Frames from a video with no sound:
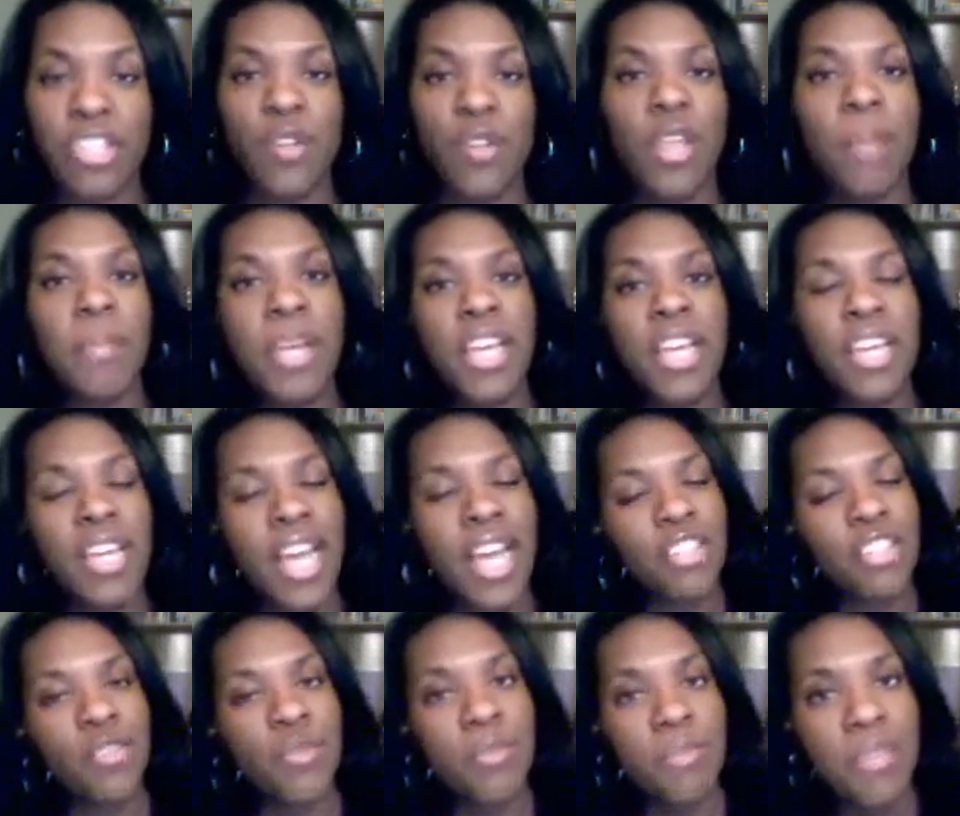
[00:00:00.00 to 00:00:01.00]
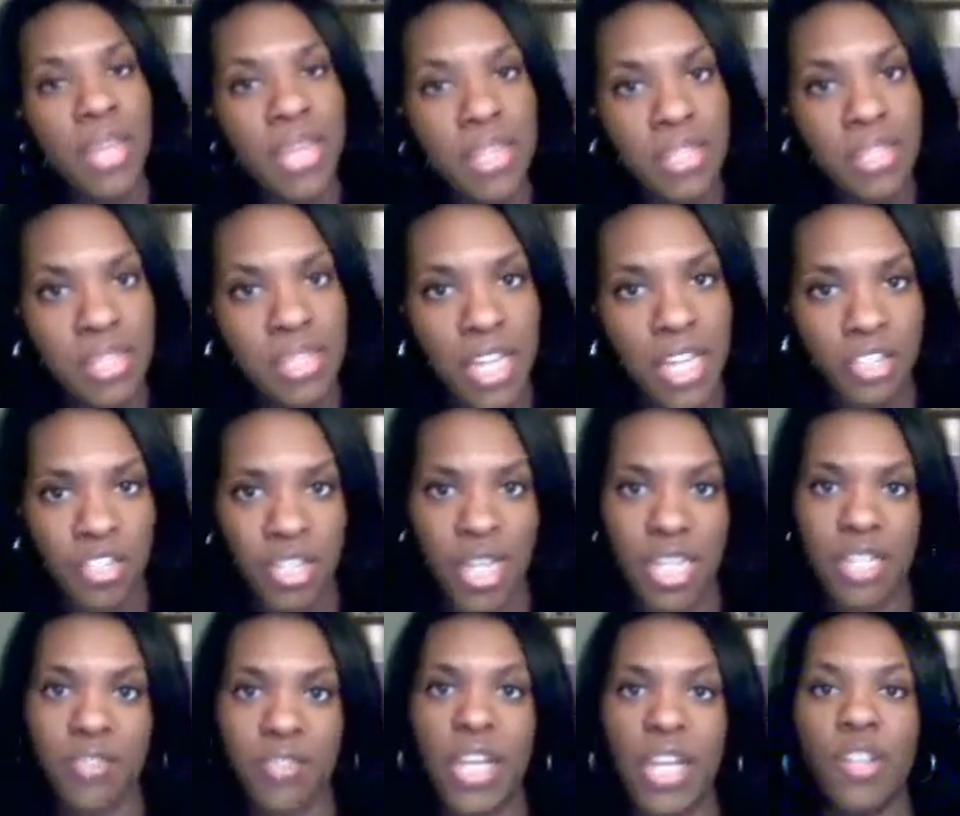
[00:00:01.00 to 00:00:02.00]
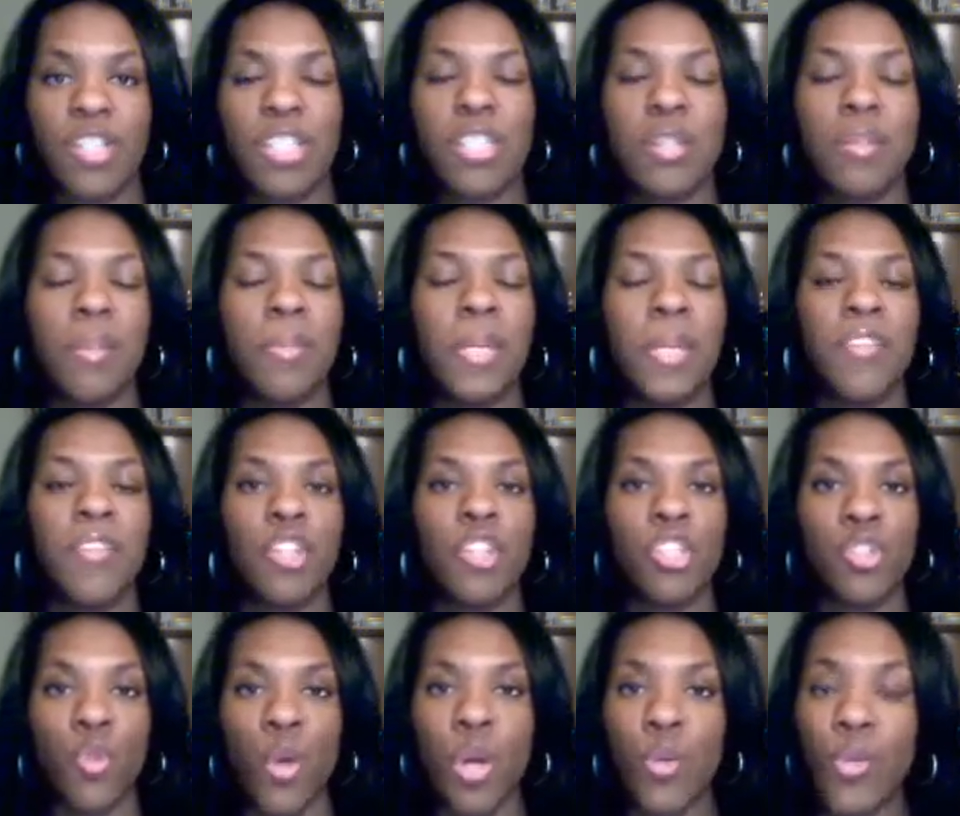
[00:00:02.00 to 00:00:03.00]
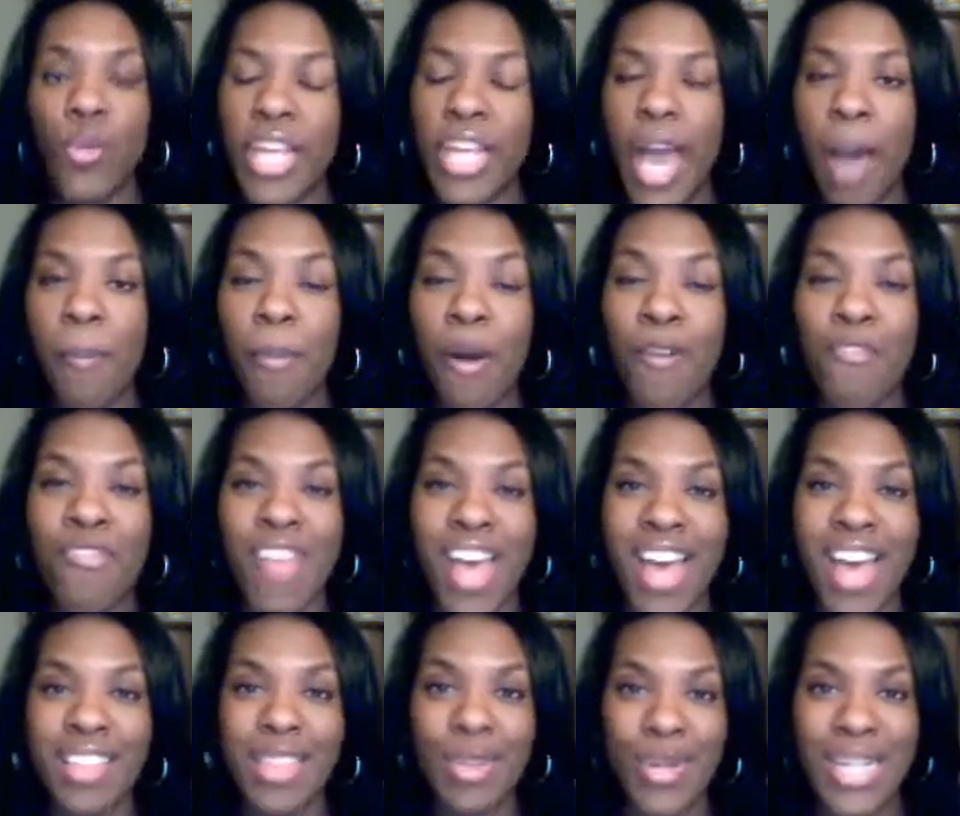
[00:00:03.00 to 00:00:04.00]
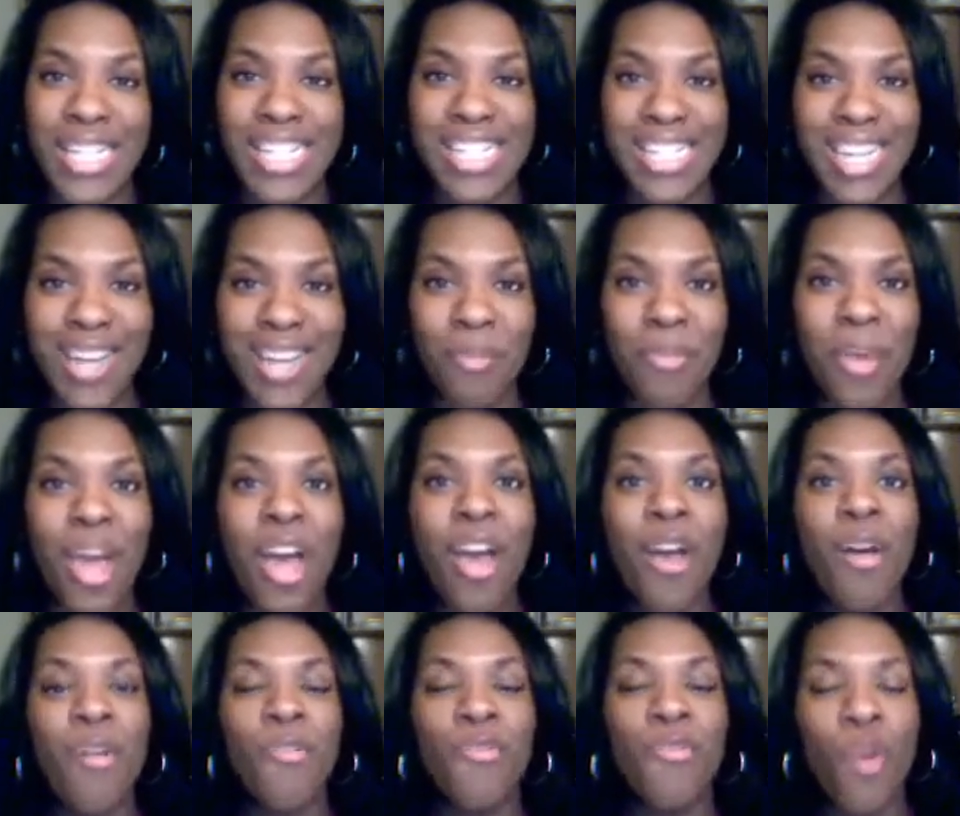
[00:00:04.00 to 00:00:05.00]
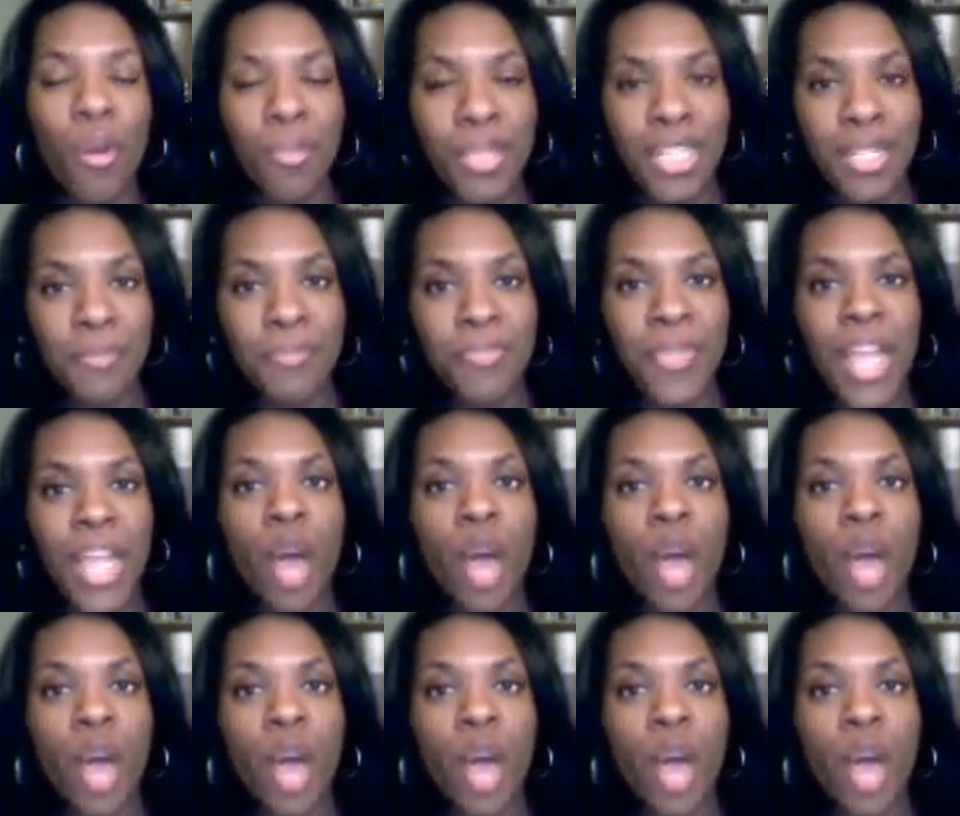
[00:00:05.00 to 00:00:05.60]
So let me, in case you missed yesterday's video, just let me give you a short recap of that three-step formula.